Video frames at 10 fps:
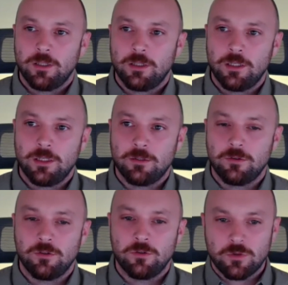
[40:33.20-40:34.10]
the
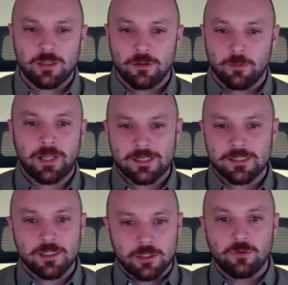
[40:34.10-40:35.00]
uten- the
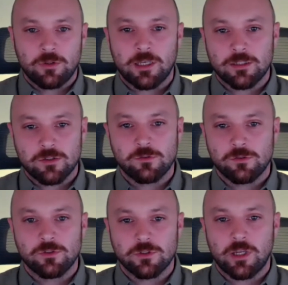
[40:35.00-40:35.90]
plastic
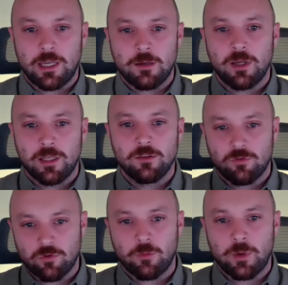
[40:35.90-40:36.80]
utensils came in
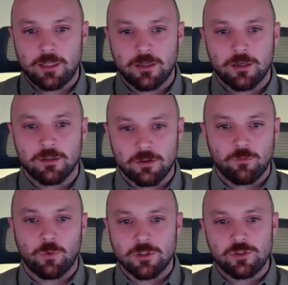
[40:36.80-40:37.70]
to Romania, the
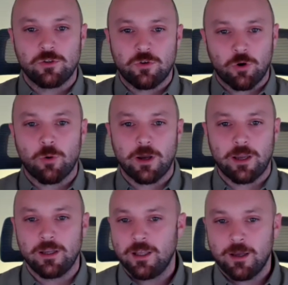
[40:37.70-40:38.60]
ones you throw
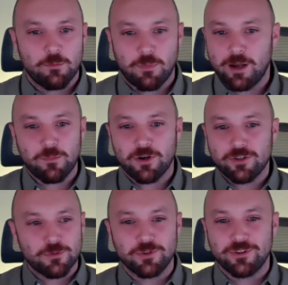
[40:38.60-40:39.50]
away, yep. My
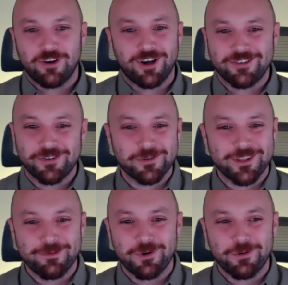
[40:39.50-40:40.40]
mother would not throw
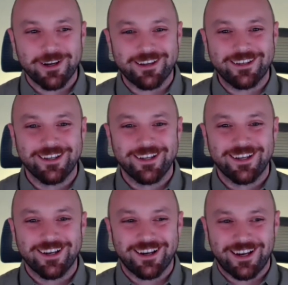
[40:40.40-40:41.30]
them away.
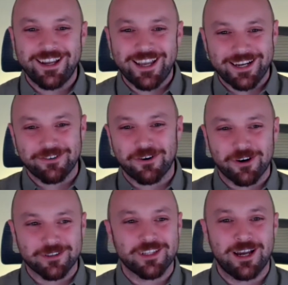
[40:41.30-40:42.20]
I had a
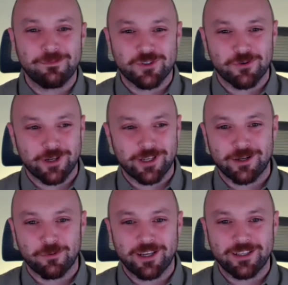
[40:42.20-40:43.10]
hard time throwing it
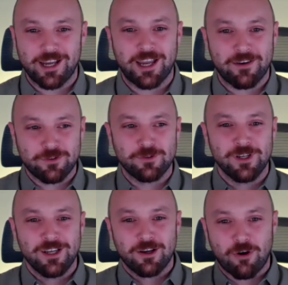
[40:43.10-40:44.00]
away. And I have to
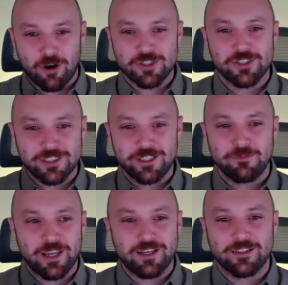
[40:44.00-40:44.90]
consciously
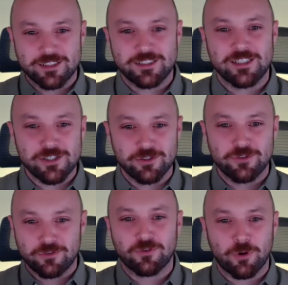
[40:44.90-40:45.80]
make a decision
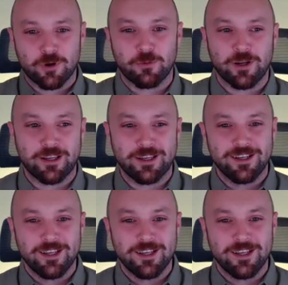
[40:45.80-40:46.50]
to throw it away,